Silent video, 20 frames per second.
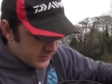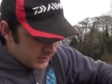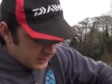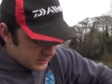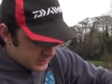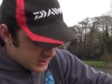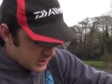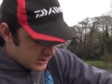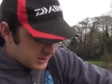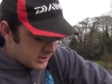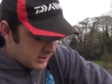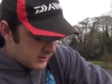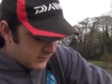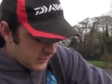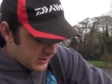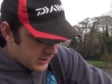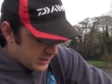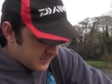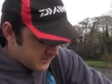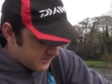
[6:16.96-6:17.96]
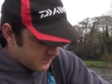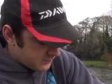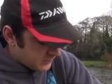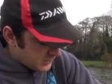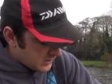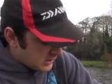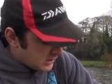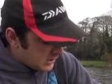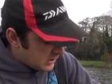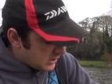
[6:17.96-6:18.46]
mils underneath here
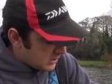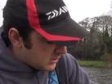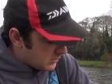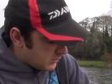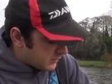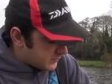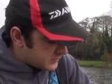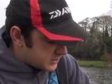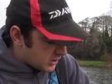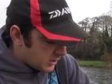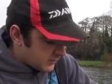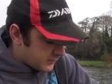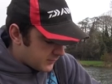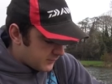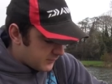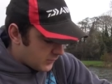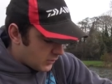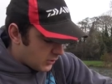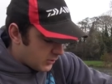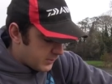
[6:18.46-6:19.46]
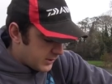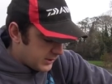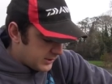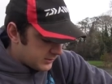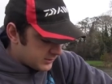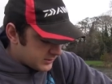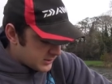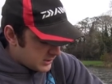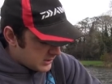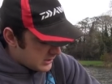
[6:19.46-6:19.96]
we've soaked for 4
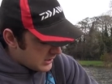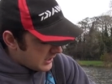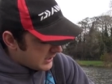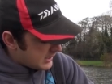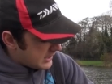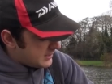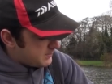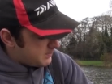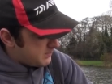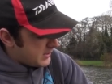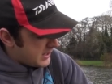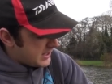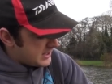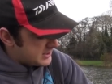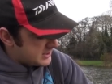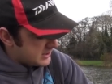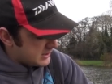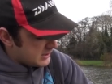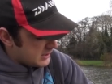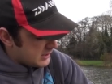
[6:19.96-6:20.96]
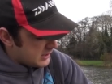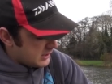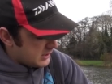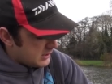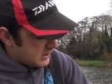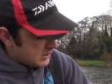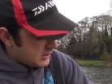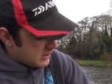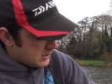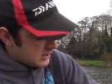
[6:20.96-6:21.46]
mils, and they basically,
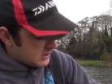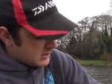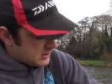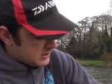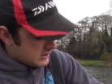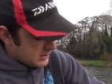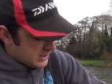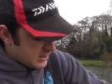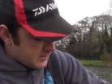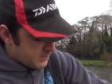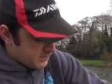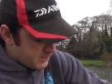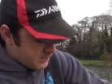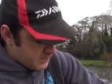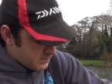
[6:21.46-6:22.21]
they're